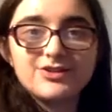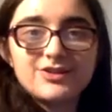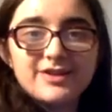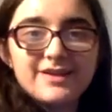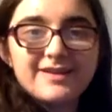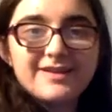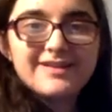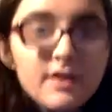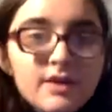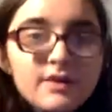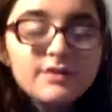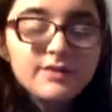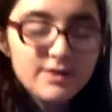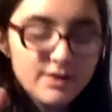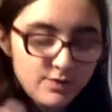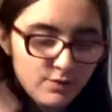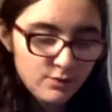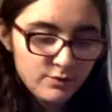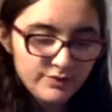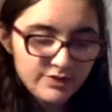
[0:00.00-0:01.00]
The only
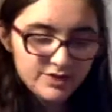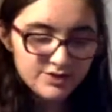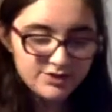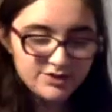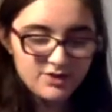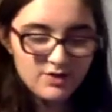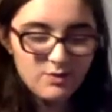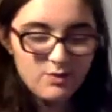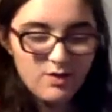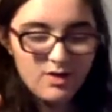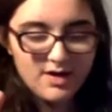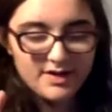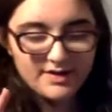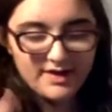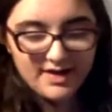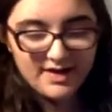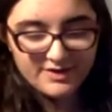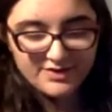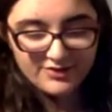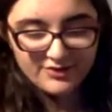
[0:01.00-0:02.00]
show on National
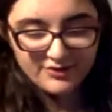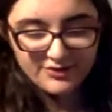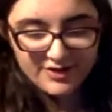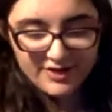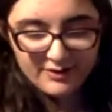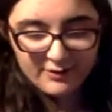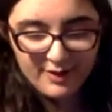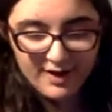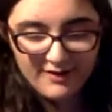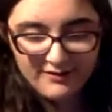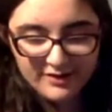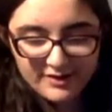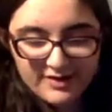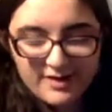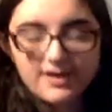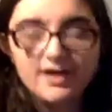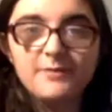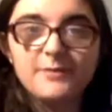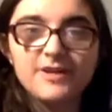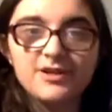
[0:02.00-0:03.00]
Geographic that I'm
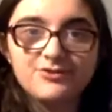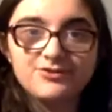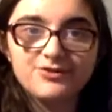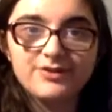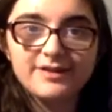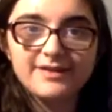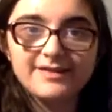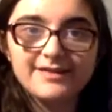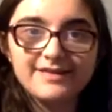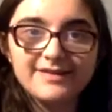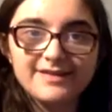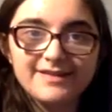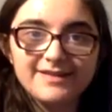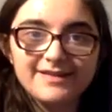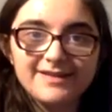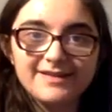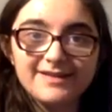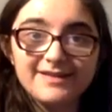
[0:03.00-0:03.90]
interested in